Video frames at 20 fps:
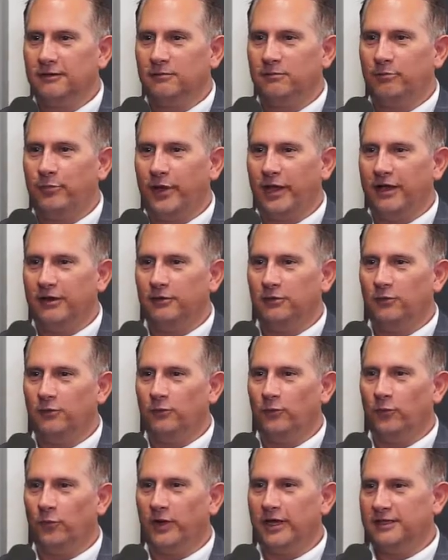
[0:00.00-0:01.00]
But
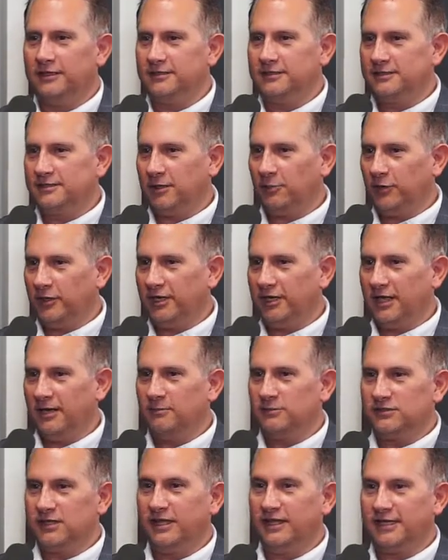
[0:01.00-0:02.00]
when someone
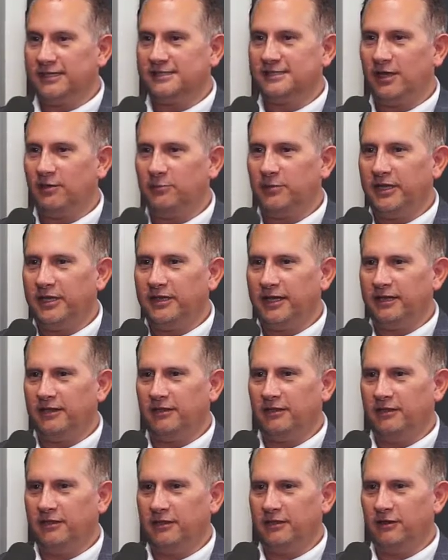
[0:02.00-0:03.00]
comes and they sell me and they
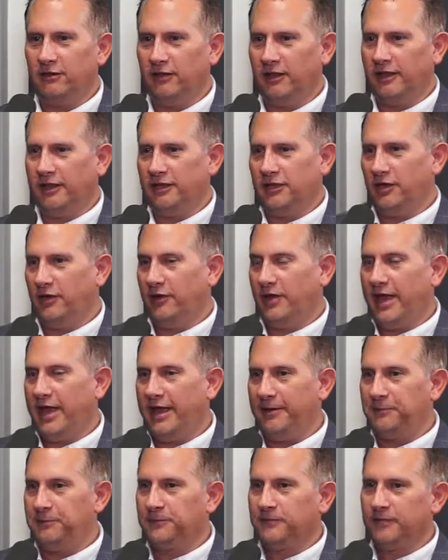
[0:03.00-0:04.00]
and they're like, you know,
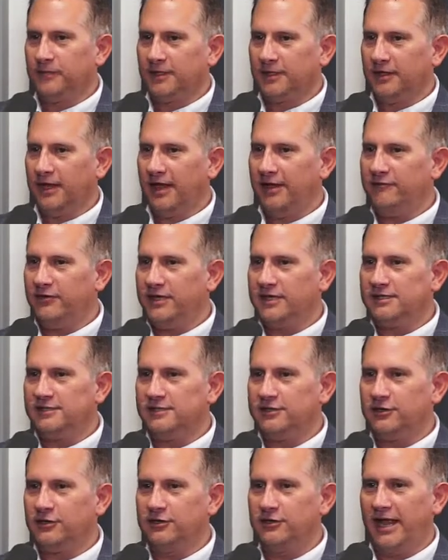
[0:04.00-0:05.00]
hey, have you
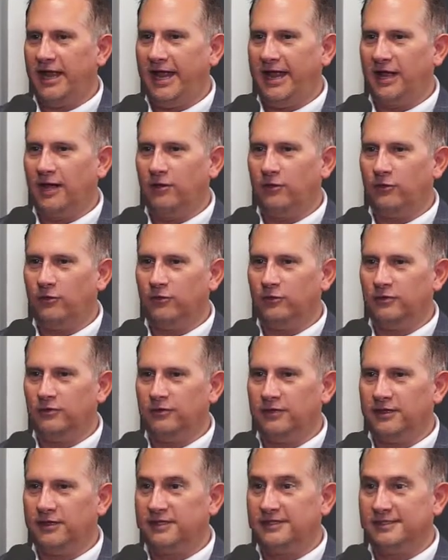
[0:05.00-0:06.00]
considered how
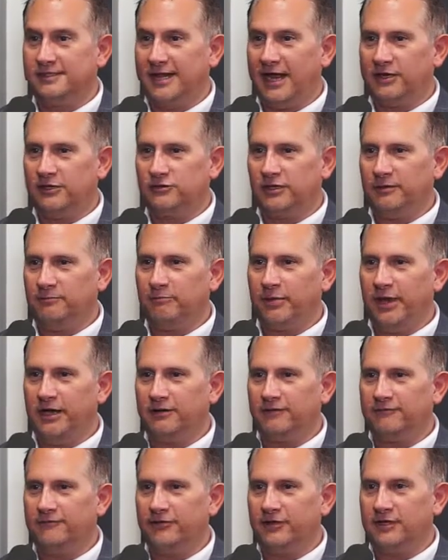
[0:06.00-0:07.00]
this is actually better
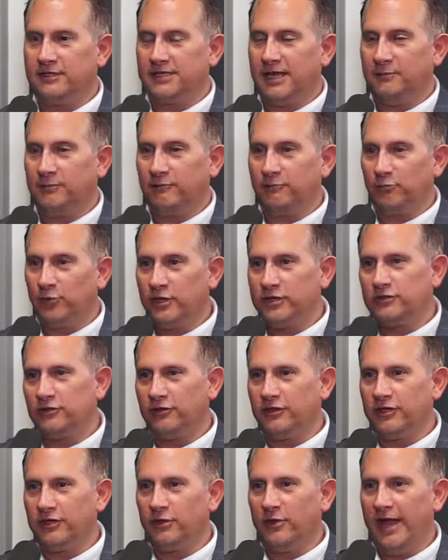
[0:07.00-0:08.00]
for the type of printer
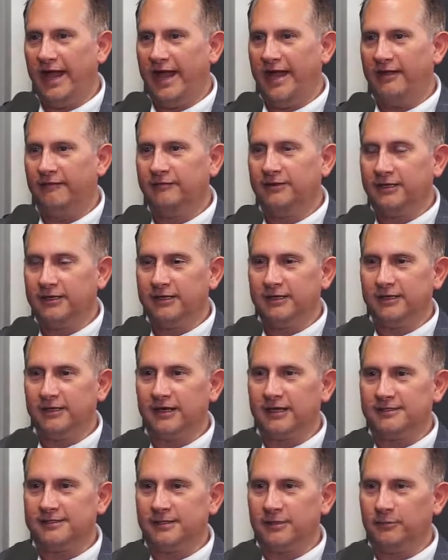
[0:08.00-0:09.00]
that you have
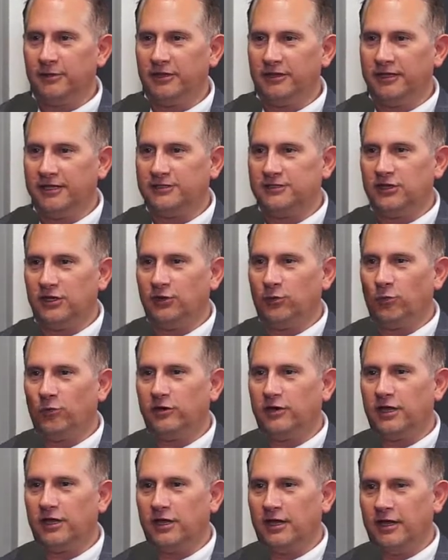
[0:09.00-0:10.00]
and some of the things that you're
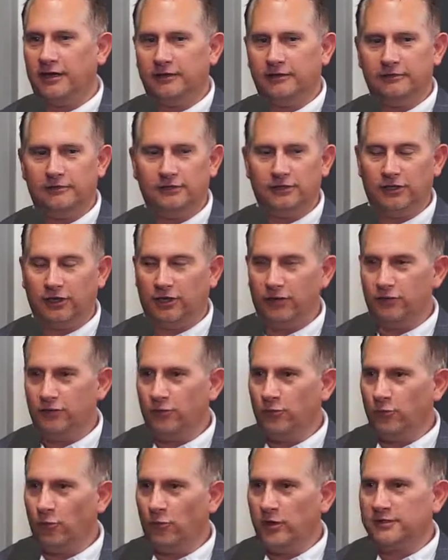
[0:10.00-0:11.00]
working on. You know, you
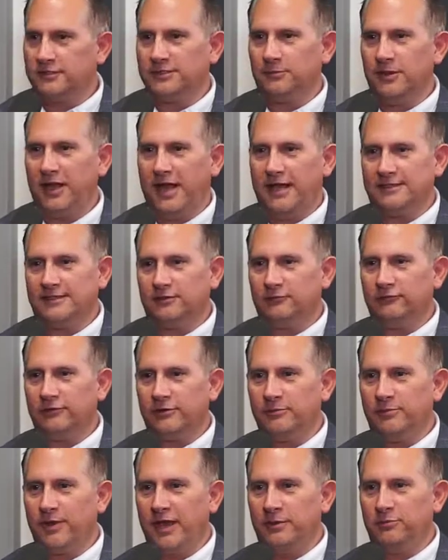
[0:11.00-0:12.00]
want some acid-free
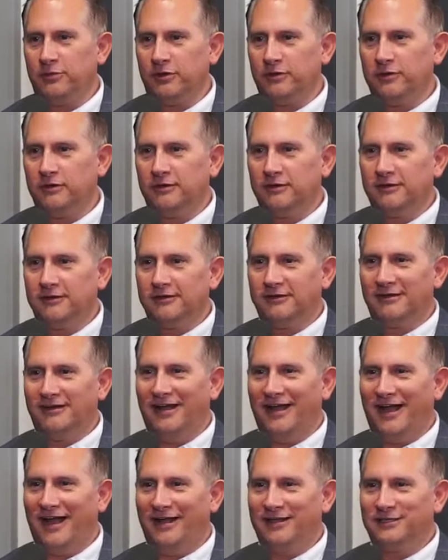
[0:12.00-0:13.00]
paper
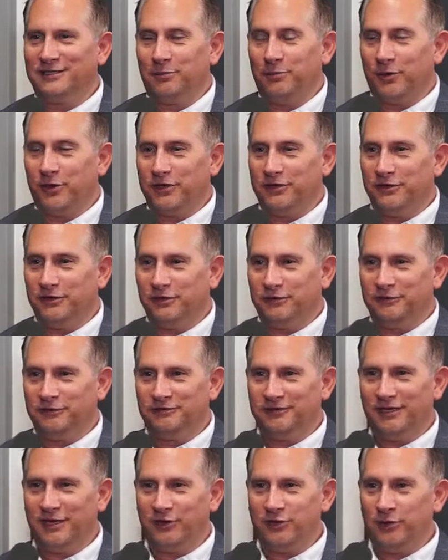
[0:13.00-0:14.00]
uh, to put your
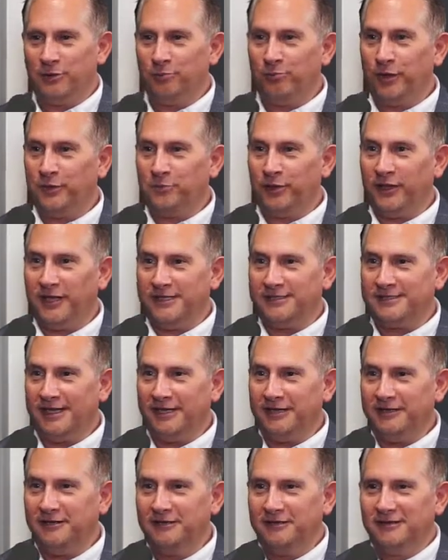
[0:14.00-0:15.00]
you know your book plates
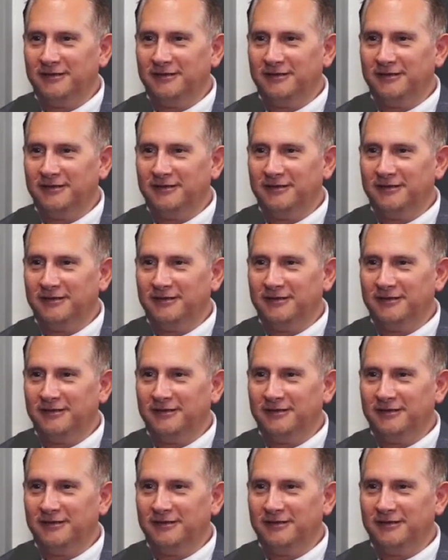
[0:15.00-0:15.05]
in